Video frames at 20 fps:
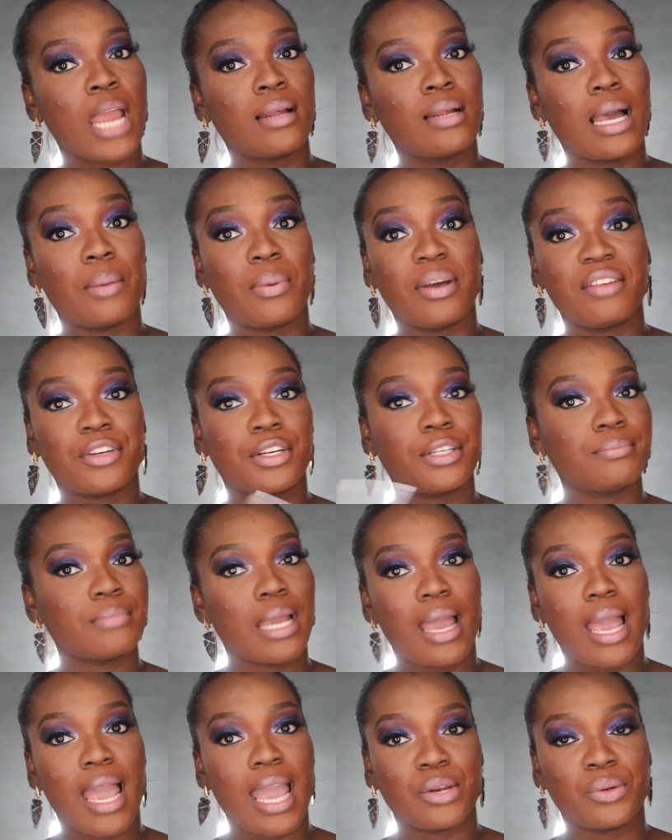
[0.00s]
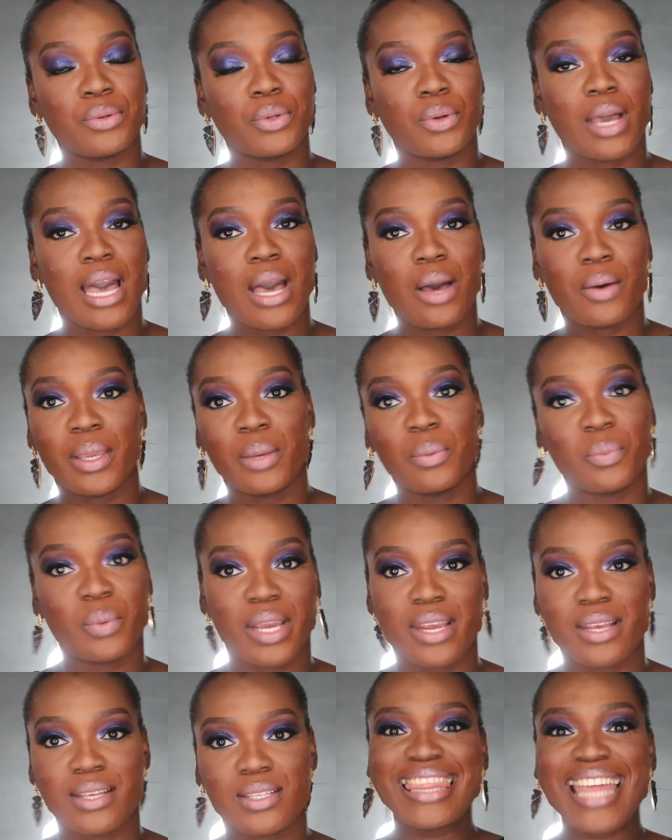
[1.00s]
However, I don't know how it
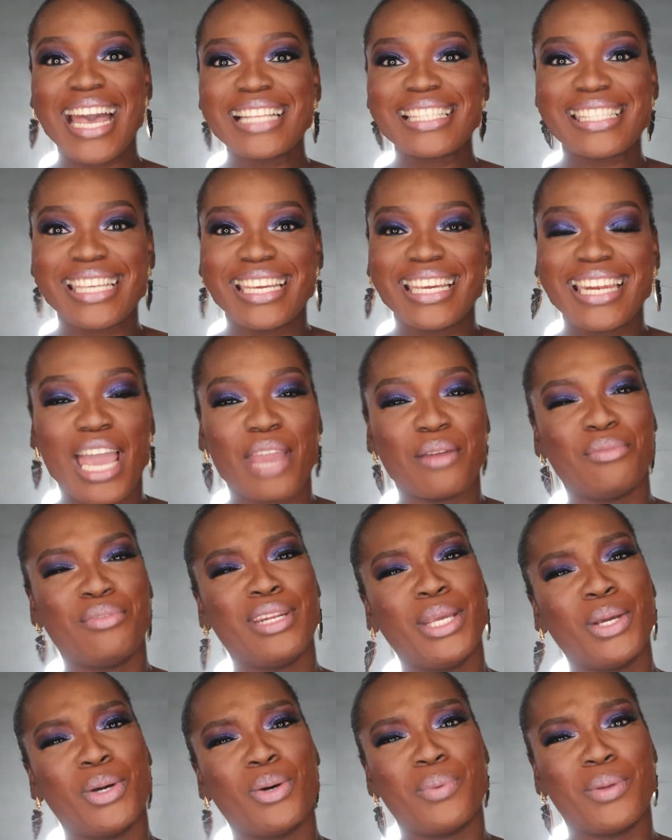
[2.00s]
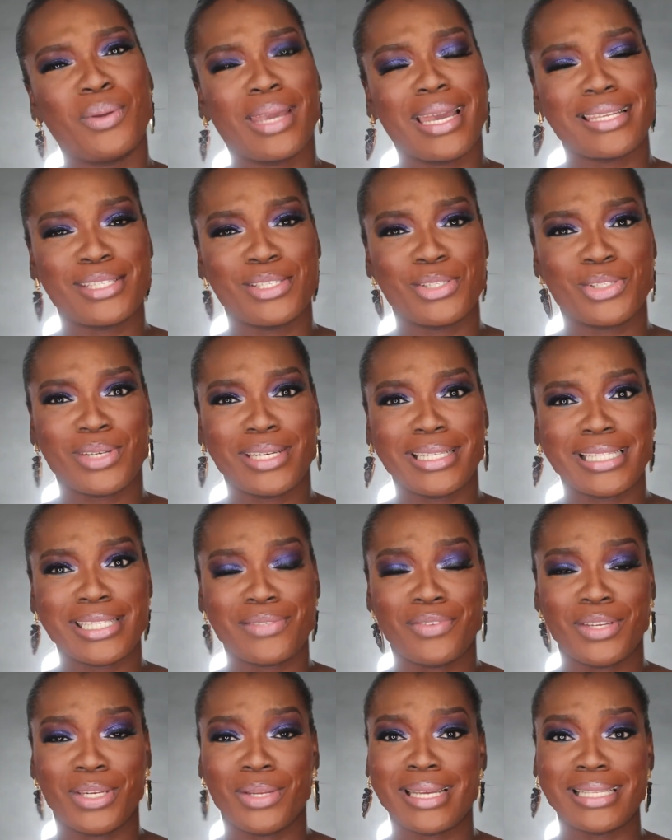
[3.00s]
wears. That's it. I really hope you guys enjoyed
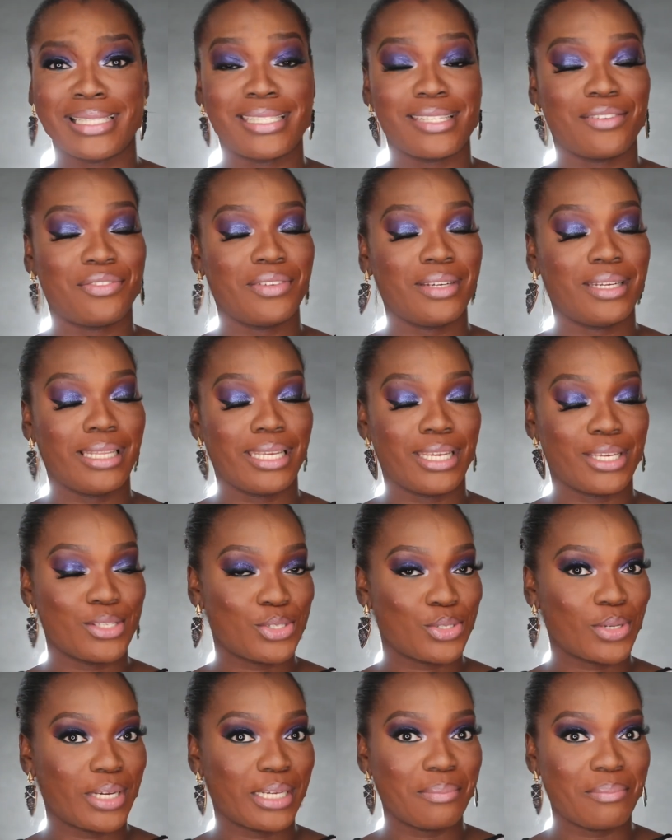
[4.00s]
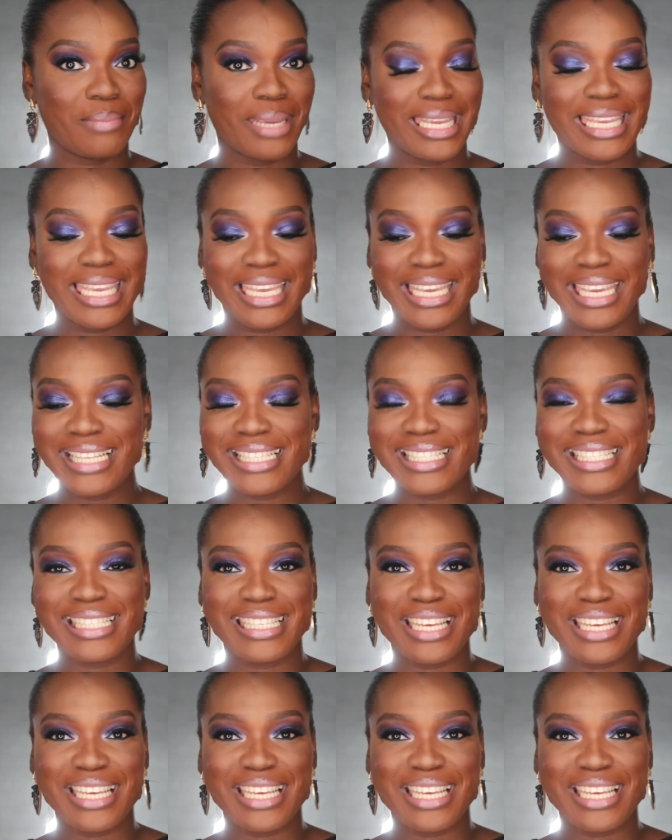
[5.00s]
this video. I definitely enjoyed making it.